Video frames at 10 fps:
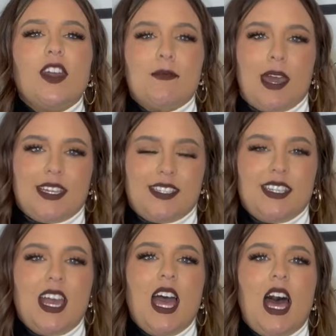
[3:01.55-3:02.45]

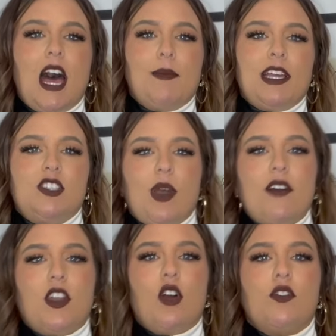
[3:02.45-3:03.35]
mix. Um, I do
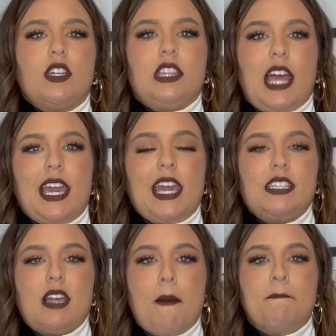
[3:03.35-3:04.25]
have it over
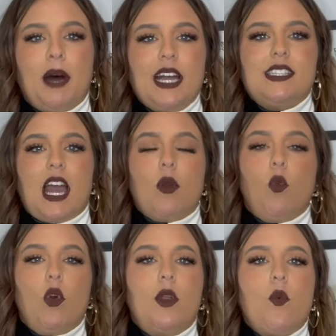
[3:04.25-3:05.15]
leggings, but I
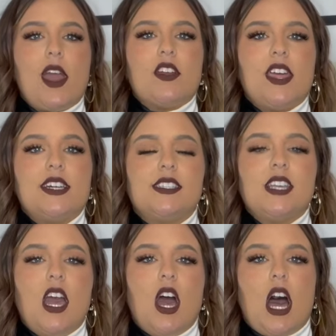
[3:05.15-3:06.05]
would wear this
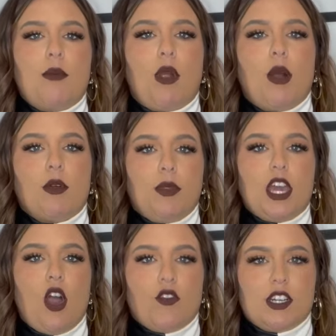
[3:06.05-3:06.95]
um,
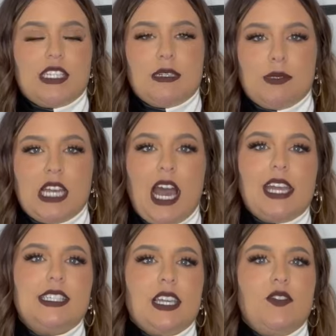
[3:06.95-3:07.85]
probably over some
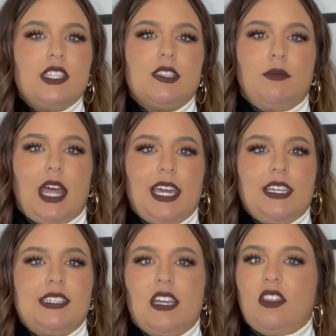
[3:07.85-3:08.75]
tights, even some
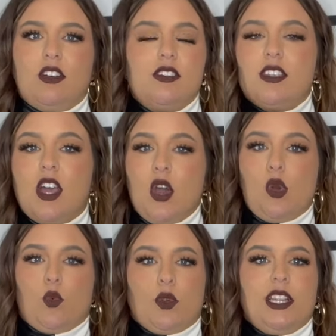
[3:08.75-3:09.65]
leggings. It looks
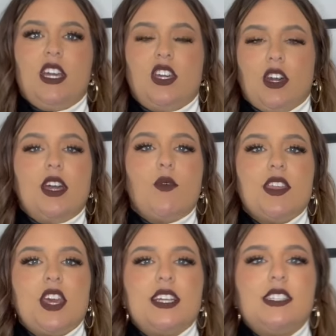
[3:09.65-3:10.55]
really good
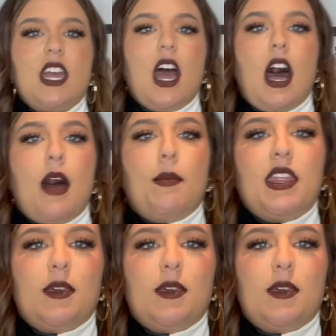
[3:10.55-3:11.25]
with it. Um, the